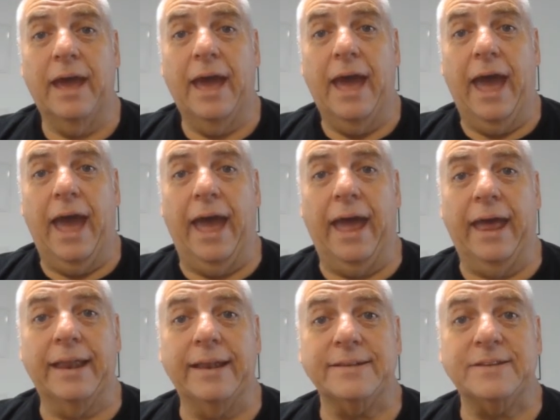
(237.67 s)

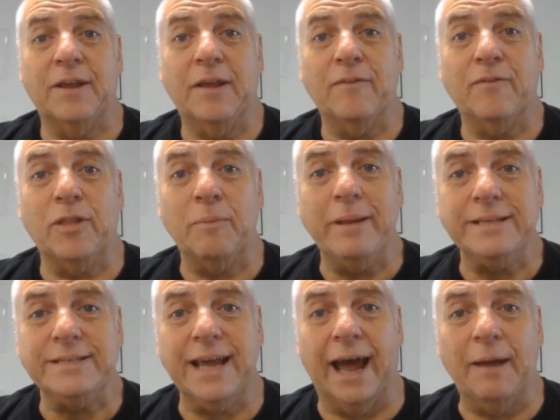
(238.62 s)
And for the
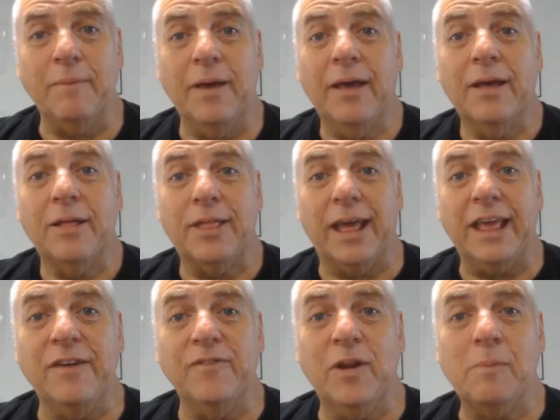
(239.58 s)
meantime, thank you
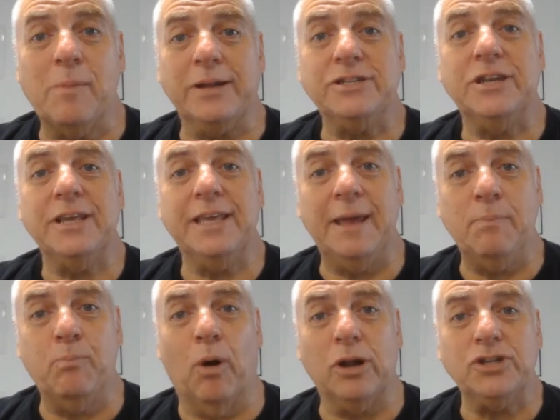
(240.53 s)
much. Keep
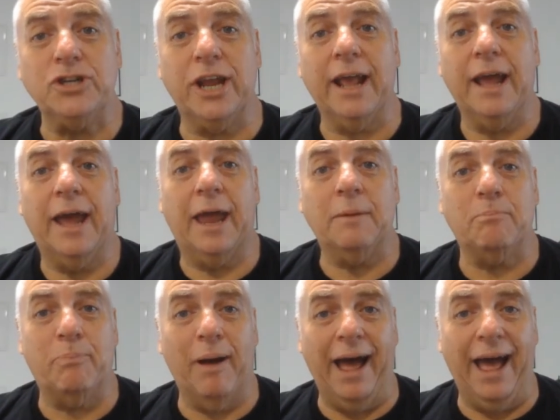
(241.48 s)
watching, and
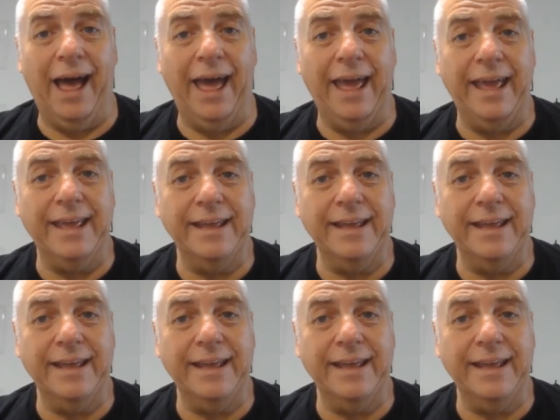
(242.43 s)
bye.